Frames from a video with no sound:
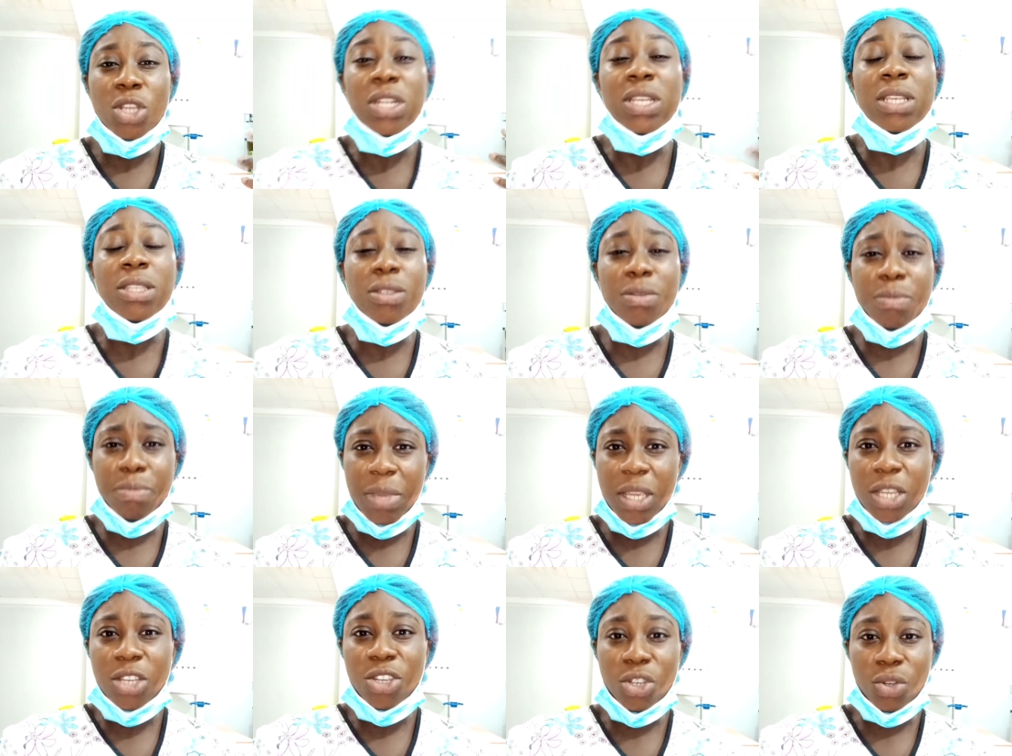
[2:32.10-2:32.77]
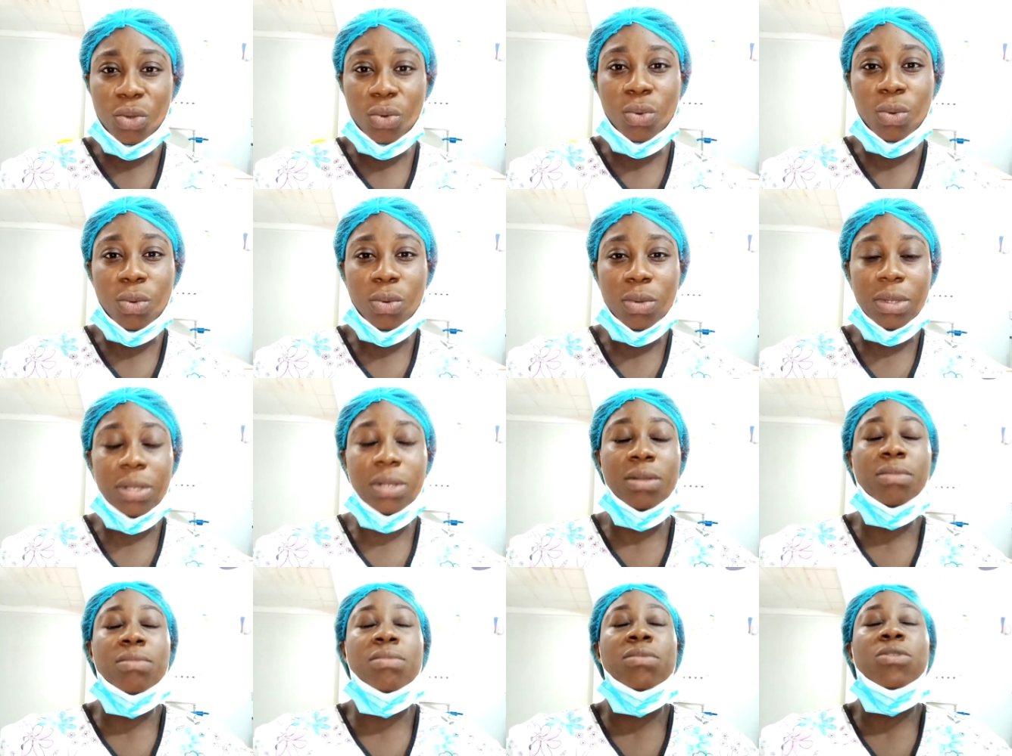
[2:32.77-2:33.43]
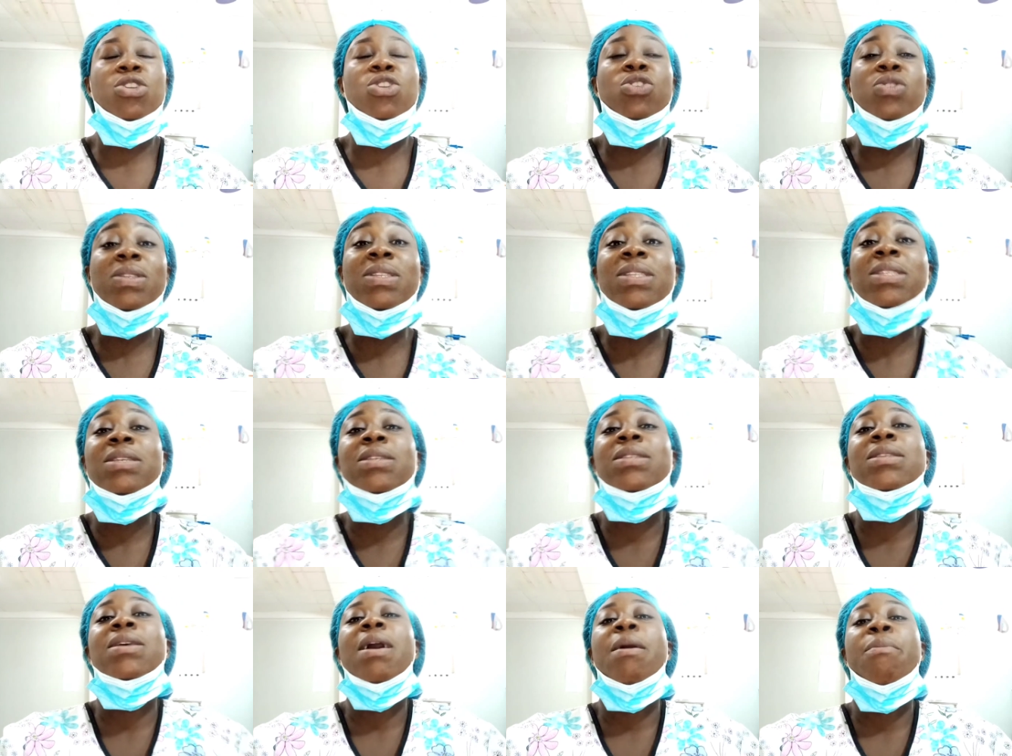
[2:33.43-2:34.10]
need to make sure you
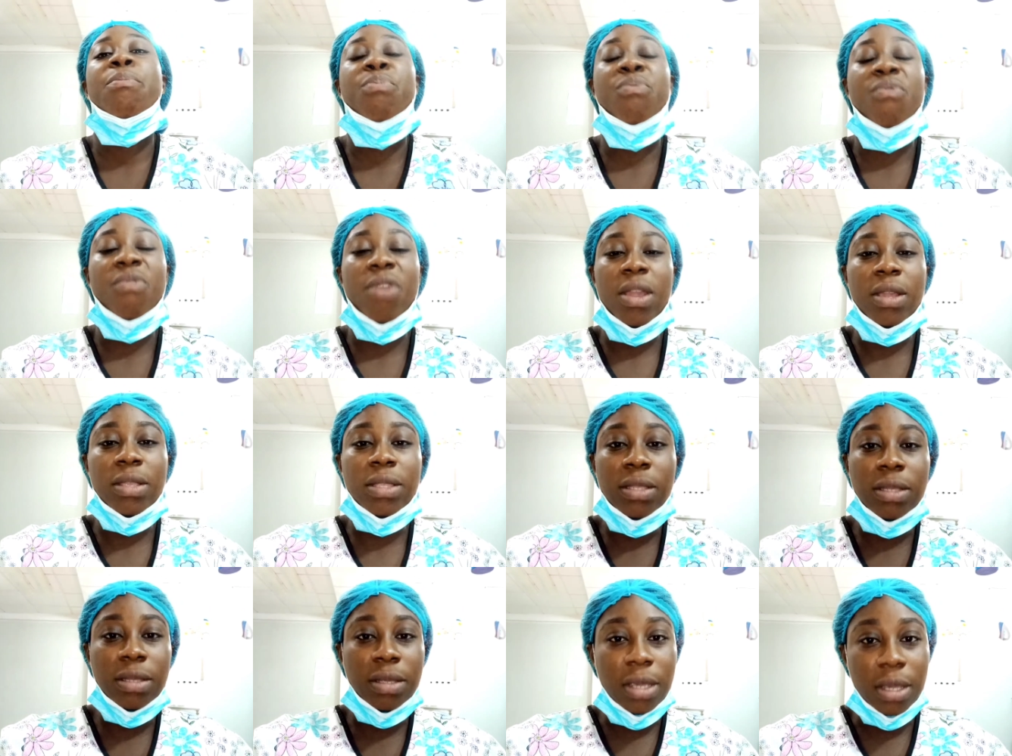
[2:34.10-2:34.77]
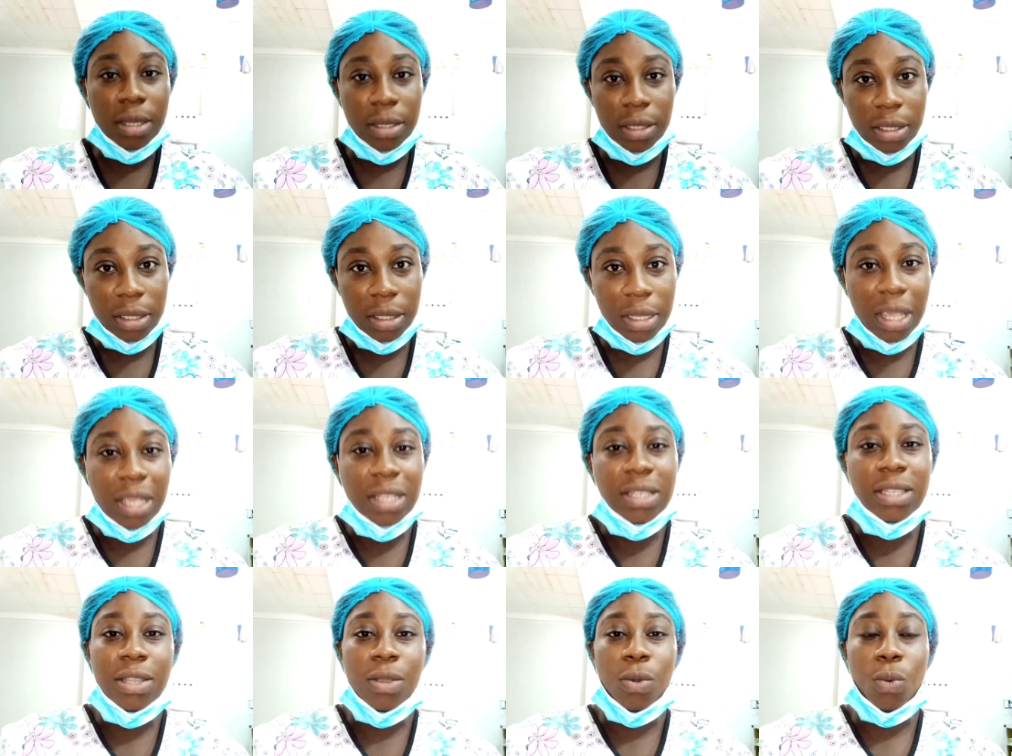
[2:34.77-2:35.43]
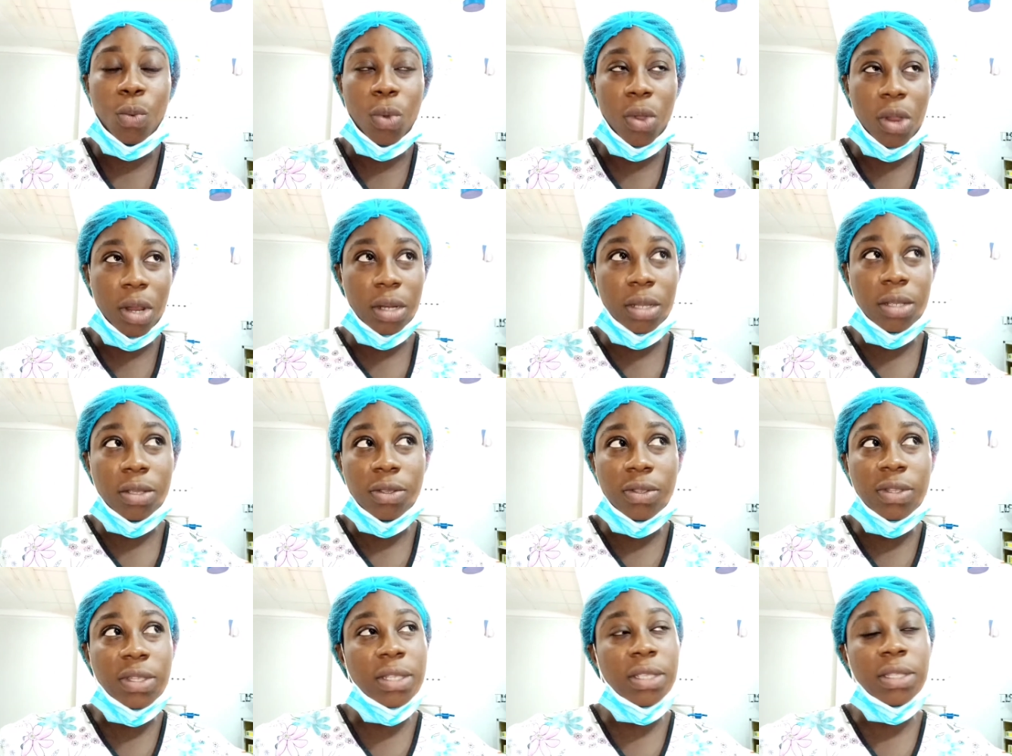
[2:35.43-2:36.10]
sit upright. Yes, that's the word.
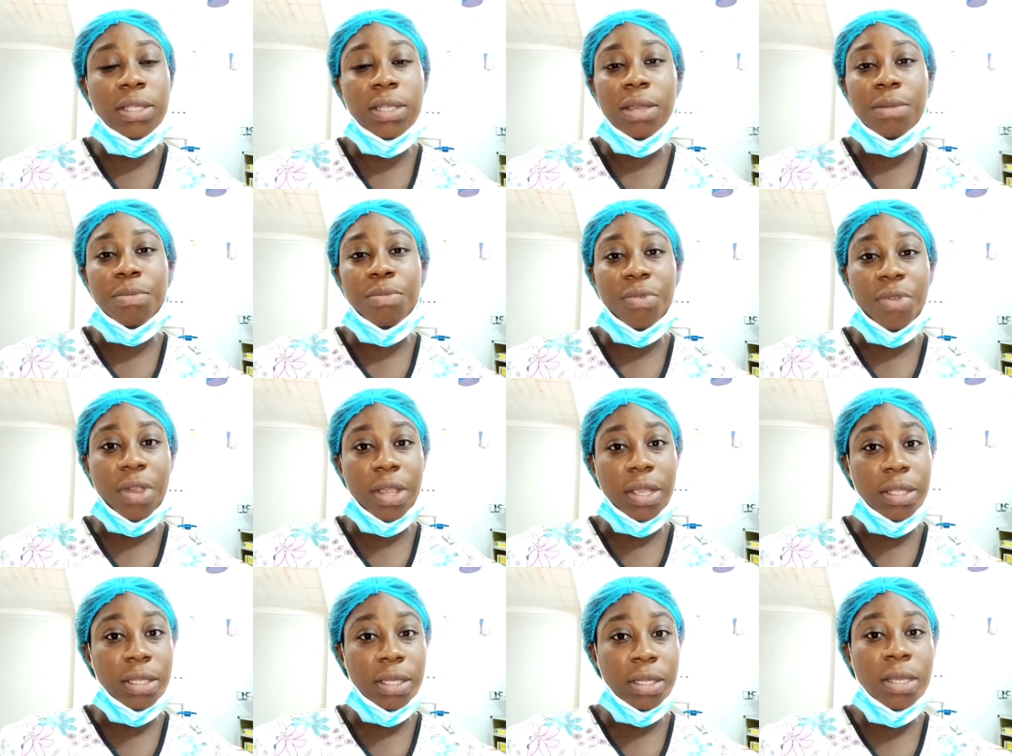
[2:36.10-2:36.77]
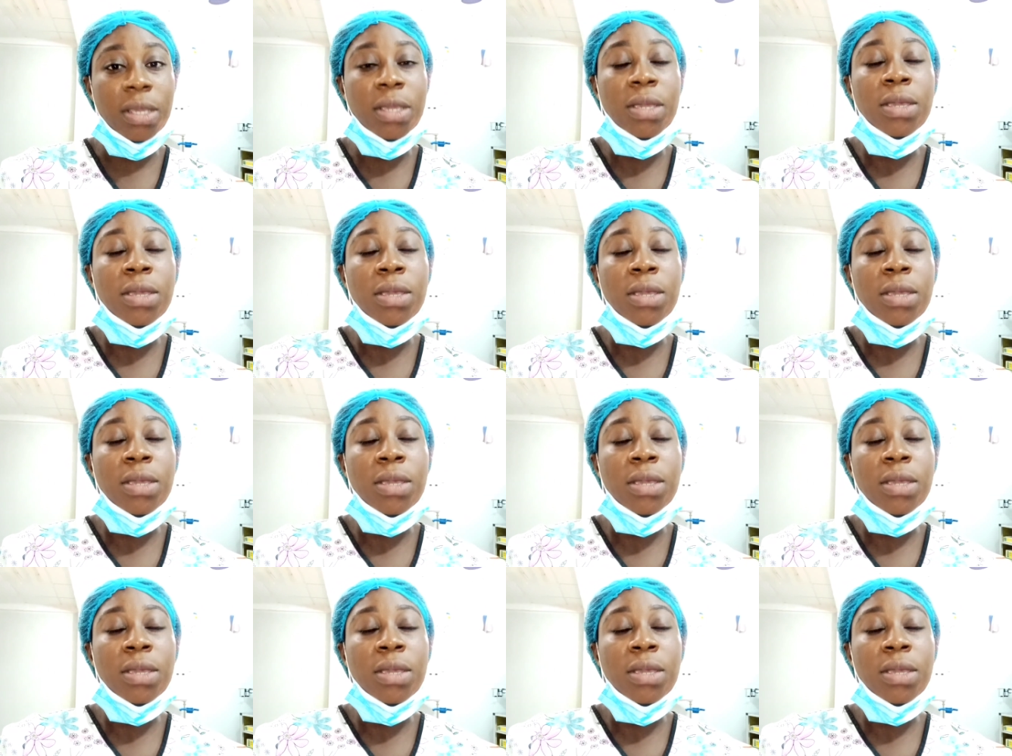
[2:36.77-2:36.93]
You sit upright.